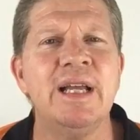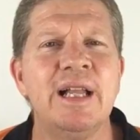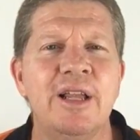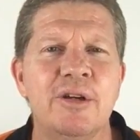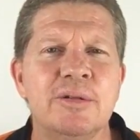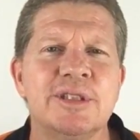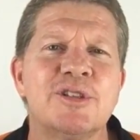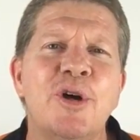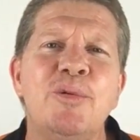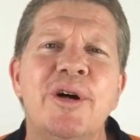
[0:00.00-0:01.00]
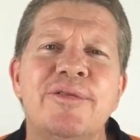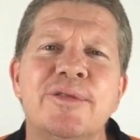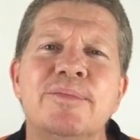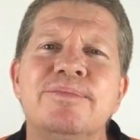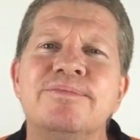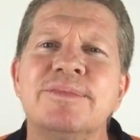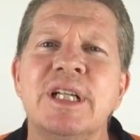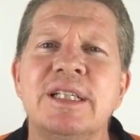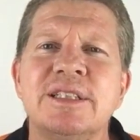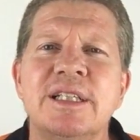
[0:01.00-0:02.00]
Hello, it's Scott White from
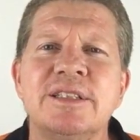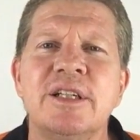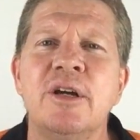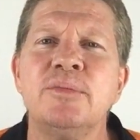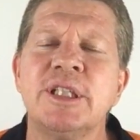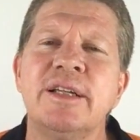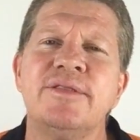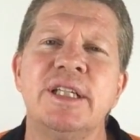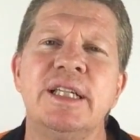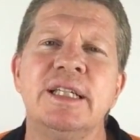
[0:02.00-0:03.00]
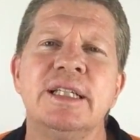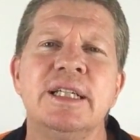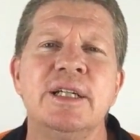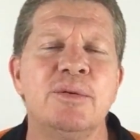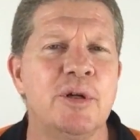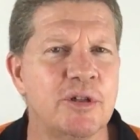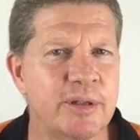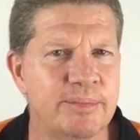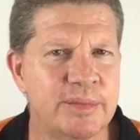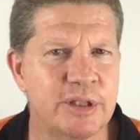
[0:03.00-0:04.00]
Glasshouse Home Safety.
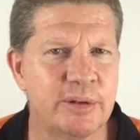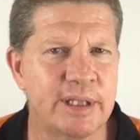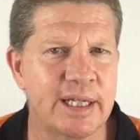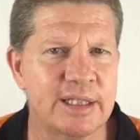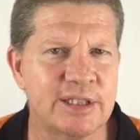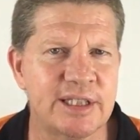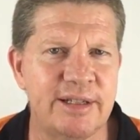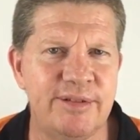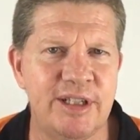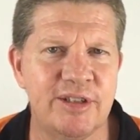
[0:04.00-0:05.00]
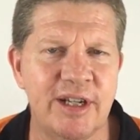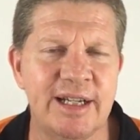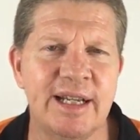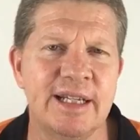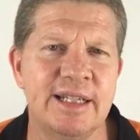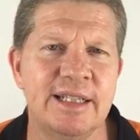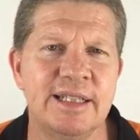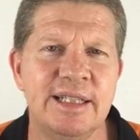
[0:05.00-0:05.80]
Welcome to another Safety Saturday.